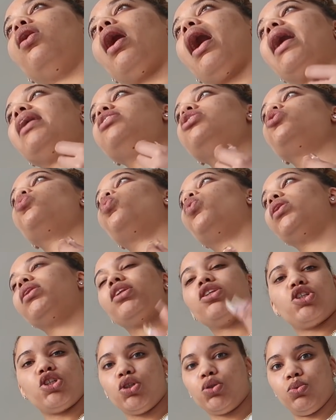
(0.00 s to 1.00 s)
I just want
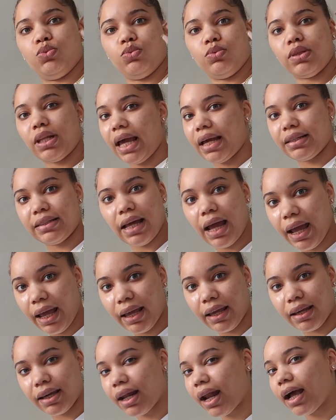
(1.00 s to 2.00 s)
the shoe. Like,
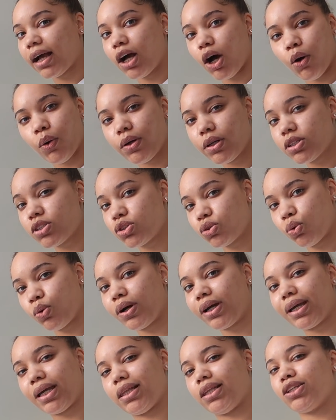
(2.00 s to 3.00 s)
dang, can I go in the store
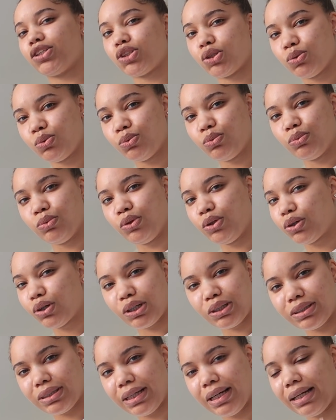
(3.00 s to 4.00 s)
and get the shoe? You know
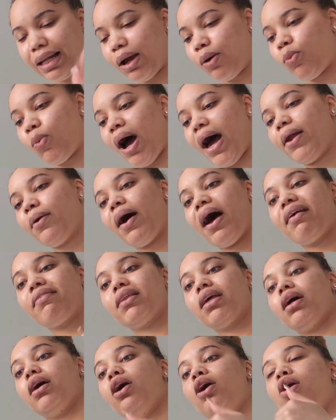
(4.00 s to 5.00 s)
what I'm saying? Like, why do I have
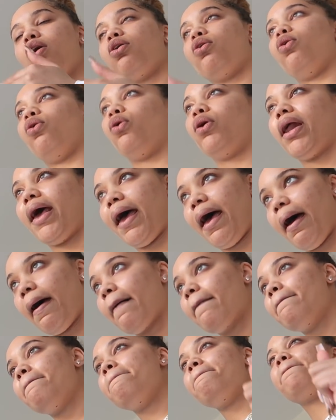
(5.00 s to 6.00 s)
to go on an
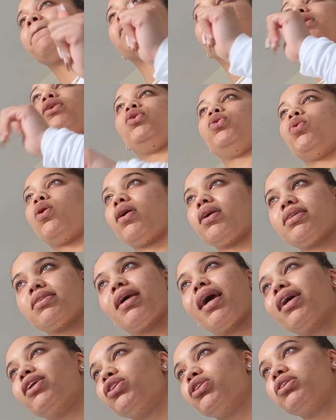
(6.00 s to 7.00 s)
app, do all this
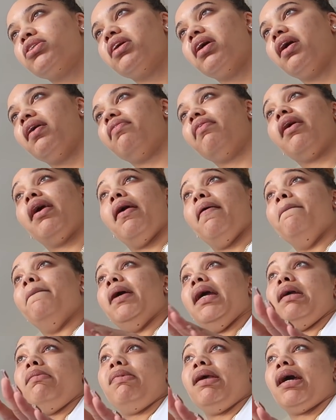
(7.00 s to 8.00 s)
extra stuff, and
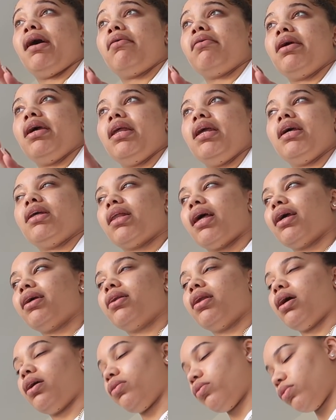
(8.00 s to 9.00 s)
maybe I'll get it? Like,
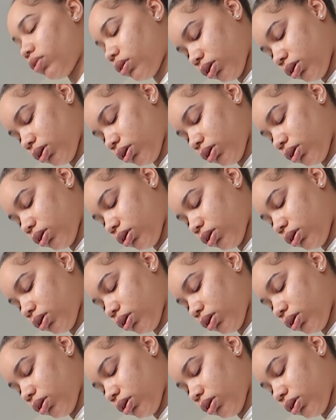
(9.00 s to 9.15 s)
no.